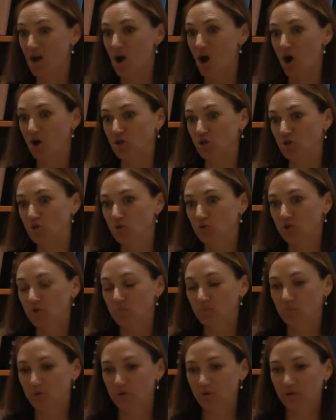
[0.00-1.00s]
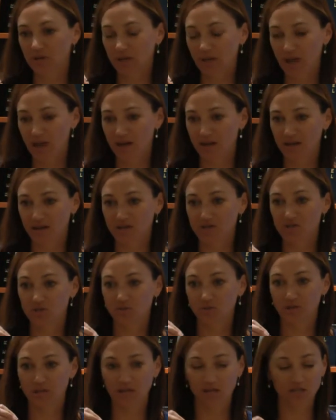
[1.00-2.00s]
Are you communicating
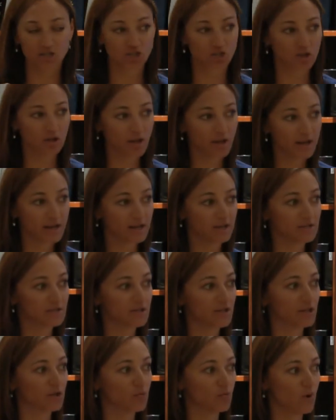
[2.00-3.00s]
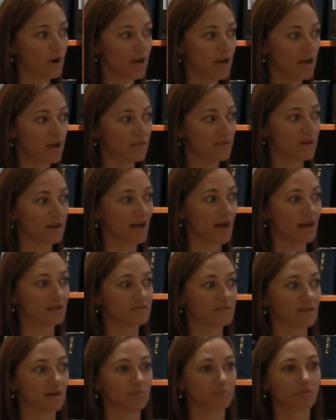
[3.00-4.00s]
to each client in a way that
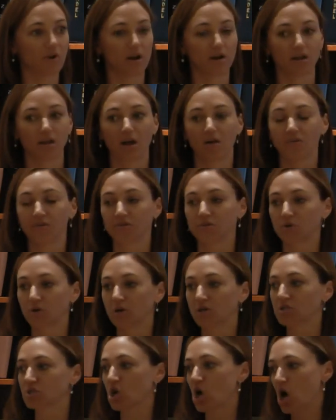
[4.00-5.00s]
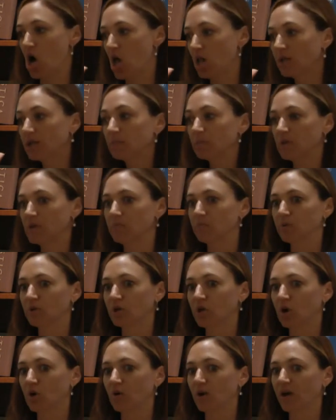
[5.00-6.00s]
has them running out the doors, calling people
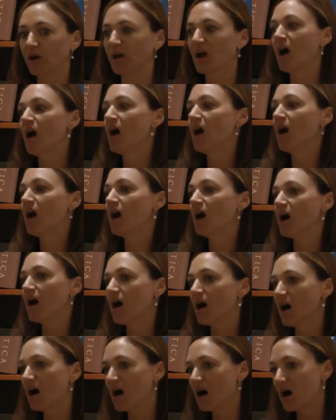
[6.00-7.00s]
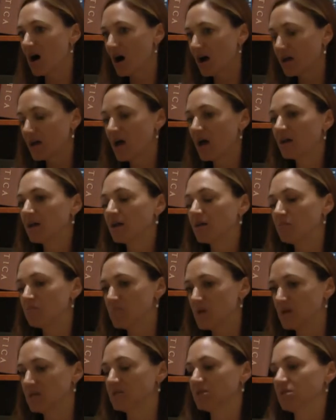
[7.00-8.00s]
going, I had an
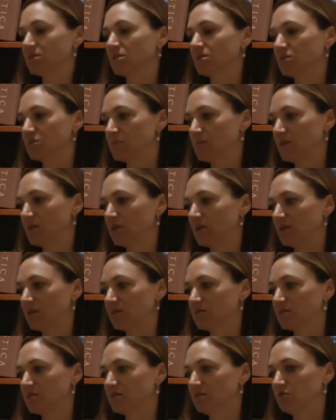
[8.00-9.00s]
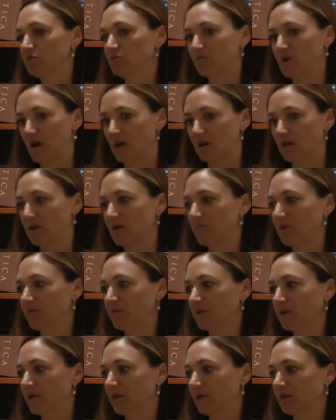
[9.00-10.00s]
amazing experience. You've got to come
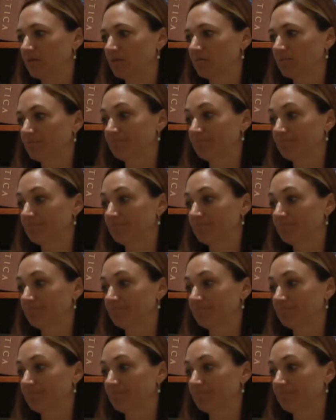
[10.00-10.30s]
over here.